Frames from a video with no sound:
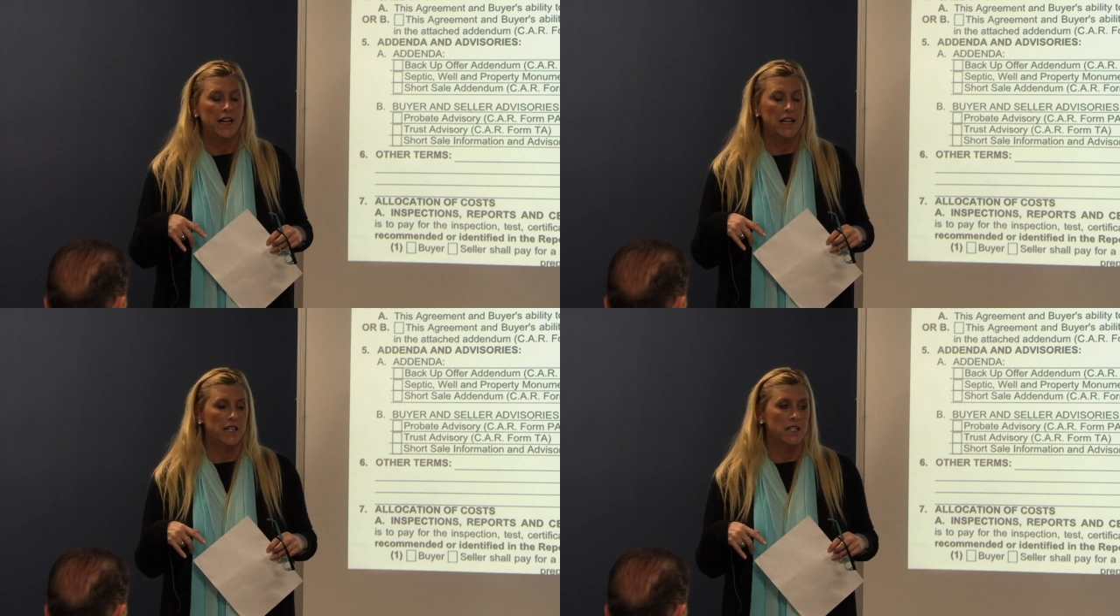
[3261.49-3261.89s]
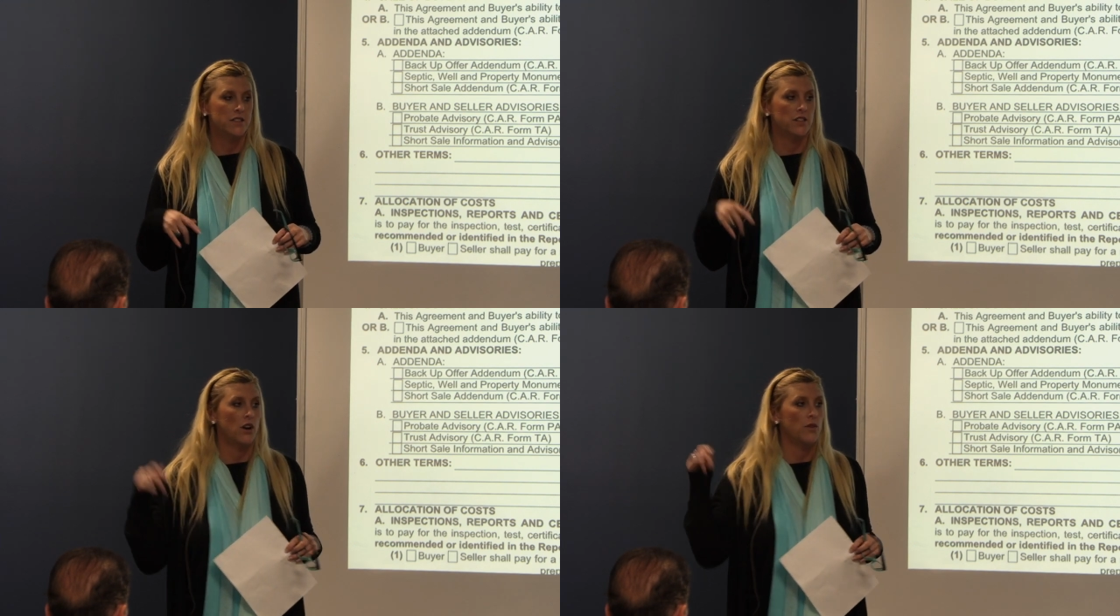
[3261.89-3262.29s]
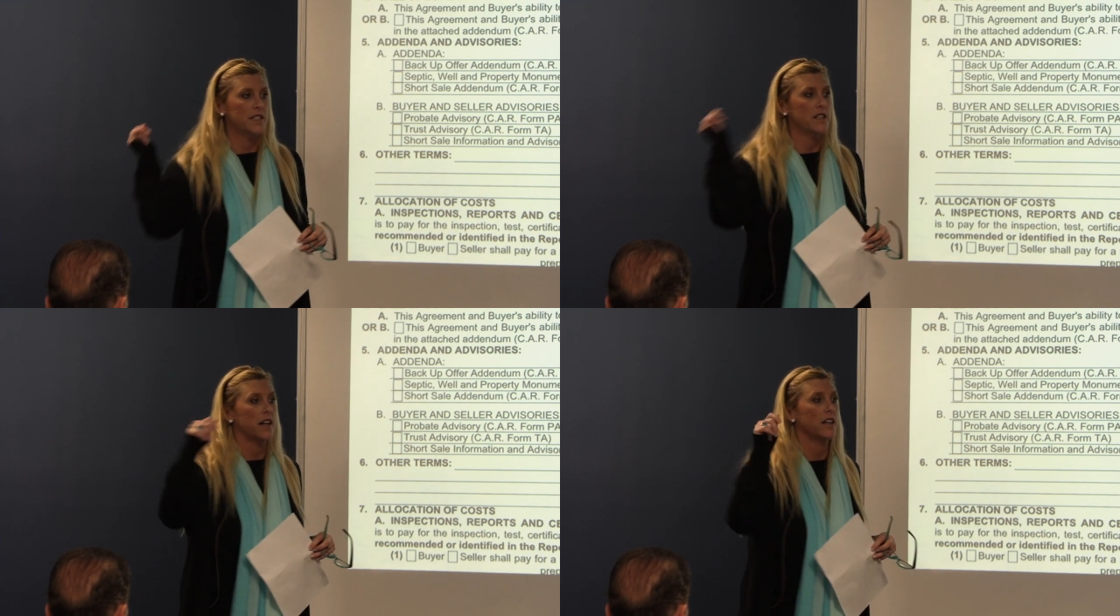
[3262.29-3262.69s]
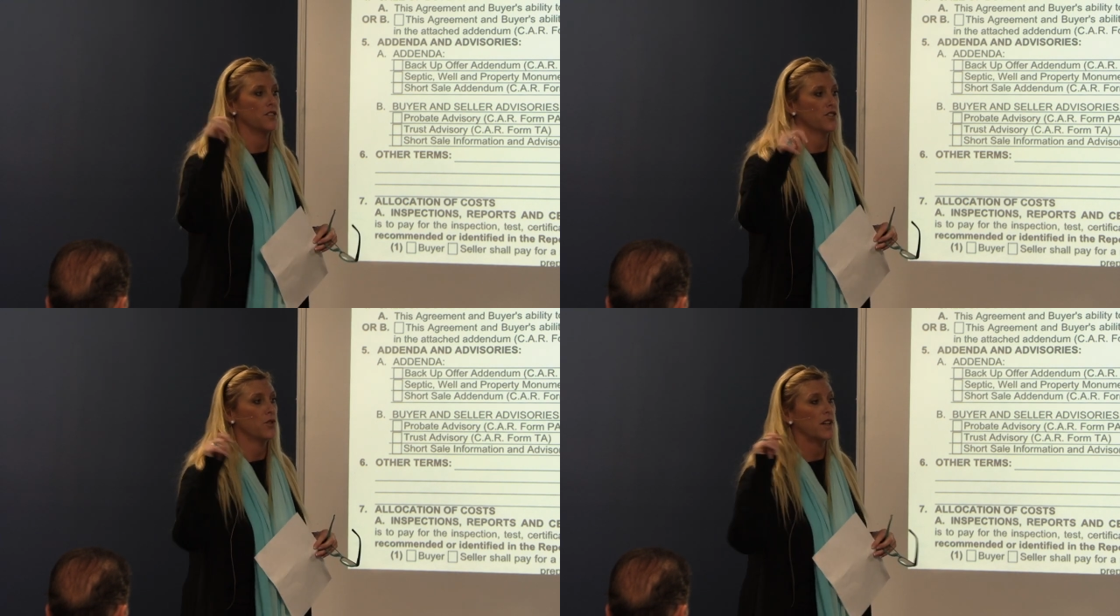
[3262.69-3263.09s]
and they're always knocking
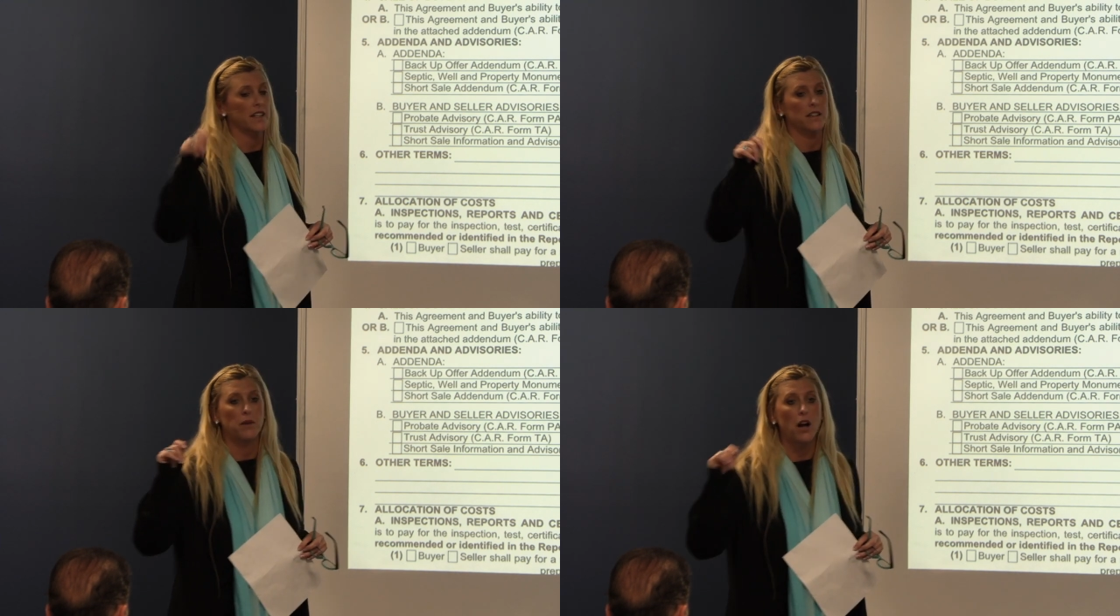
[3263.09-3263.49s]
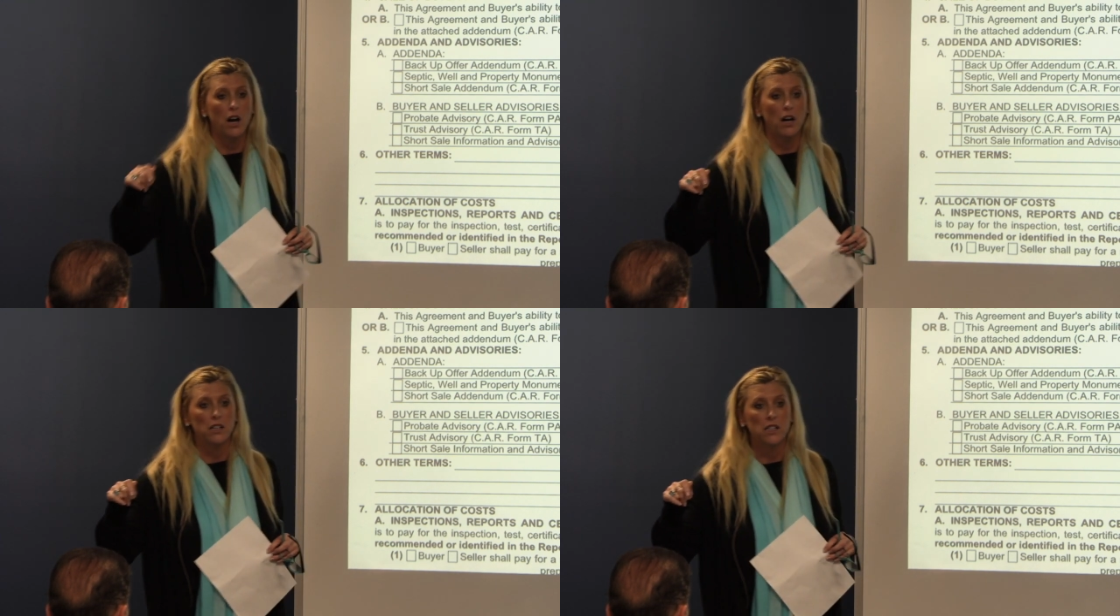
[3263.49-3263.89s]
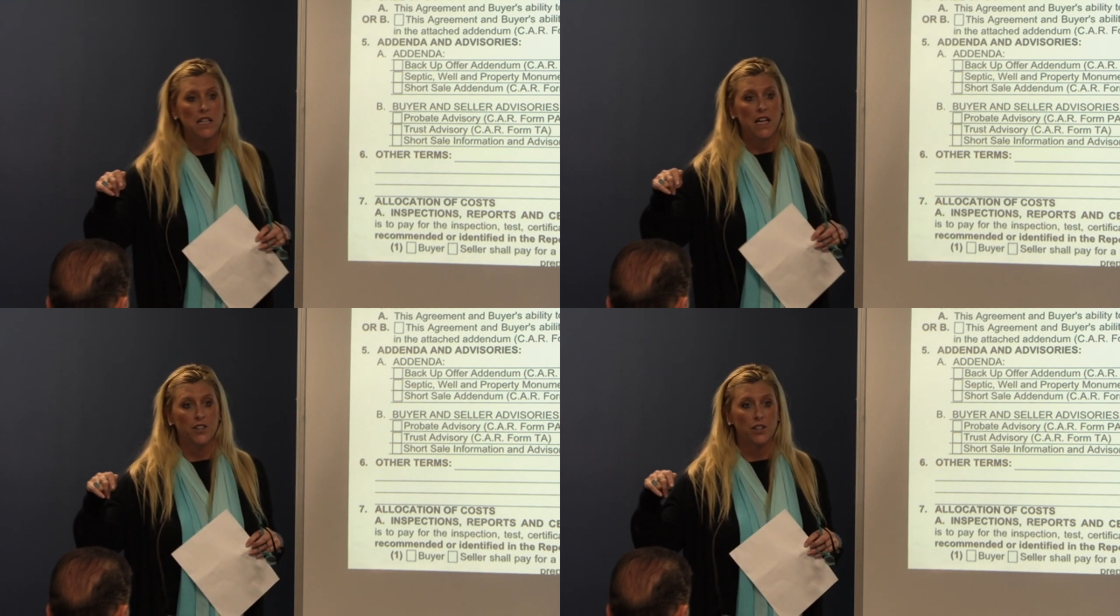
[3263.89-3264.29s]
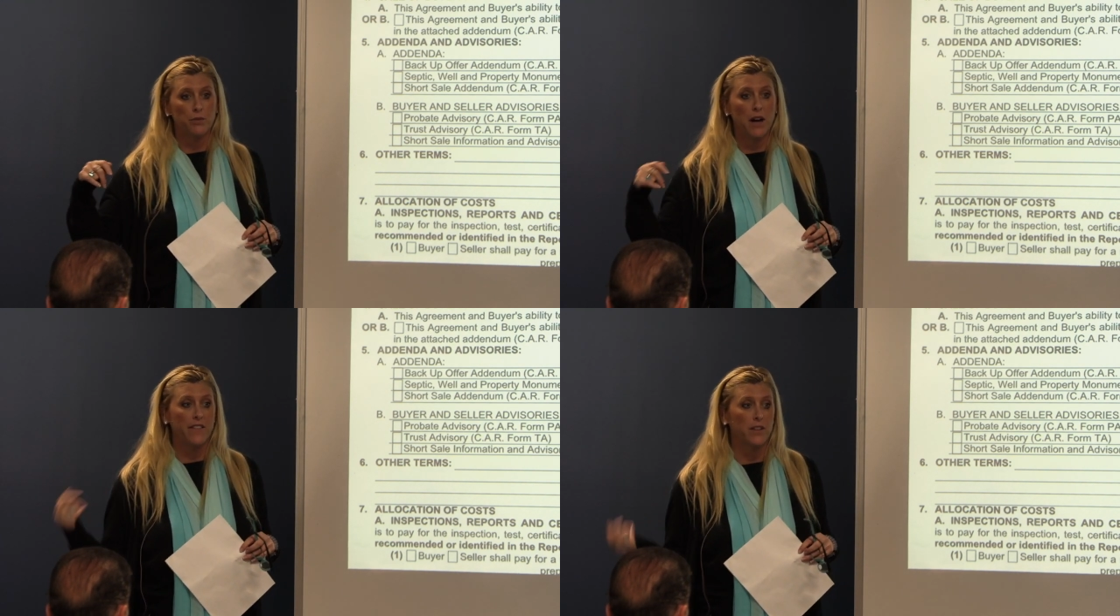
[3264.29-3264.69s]
on your door to get the ball, and you're a
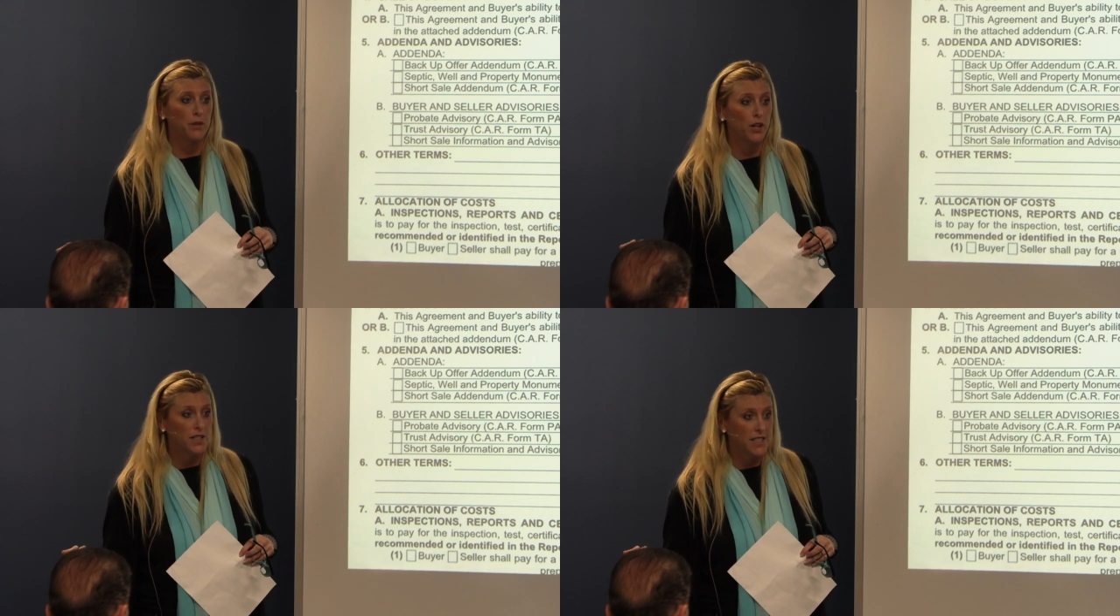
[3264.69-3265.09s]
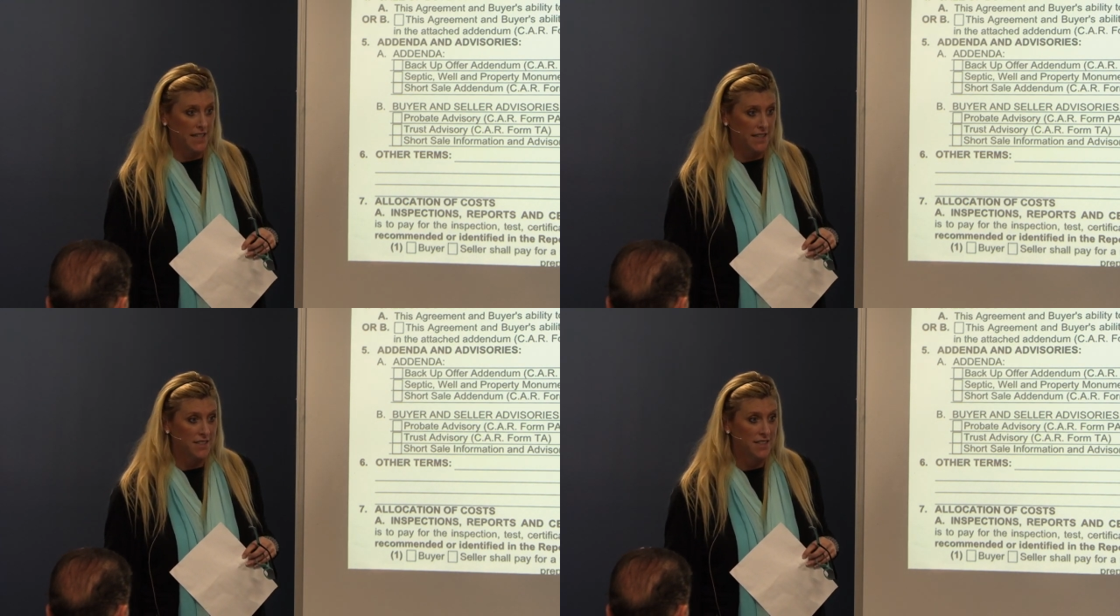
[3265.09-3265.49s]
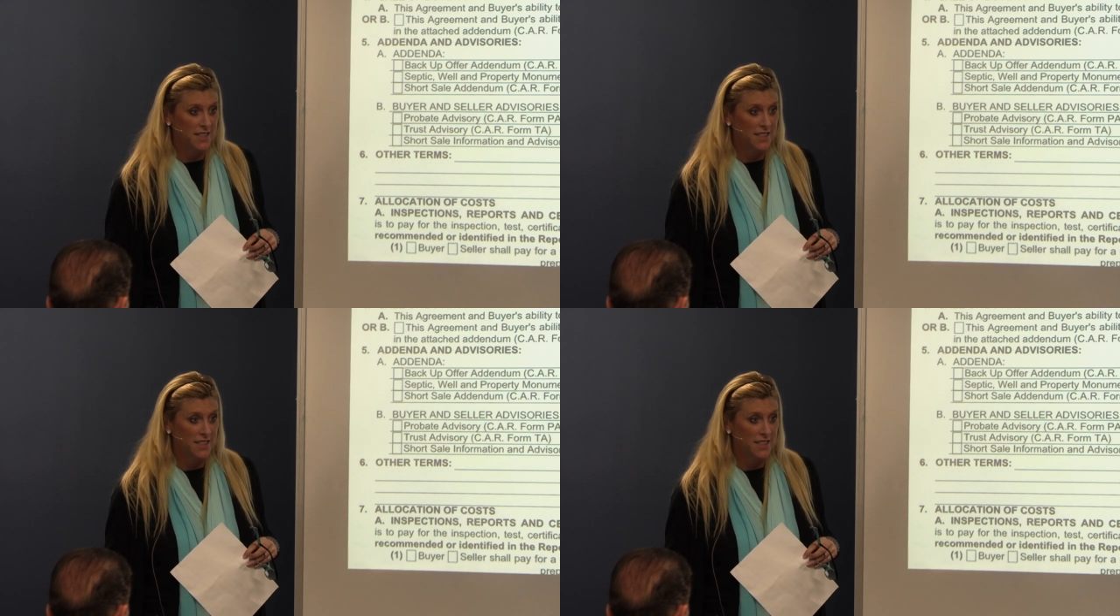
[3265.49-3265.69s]
private person,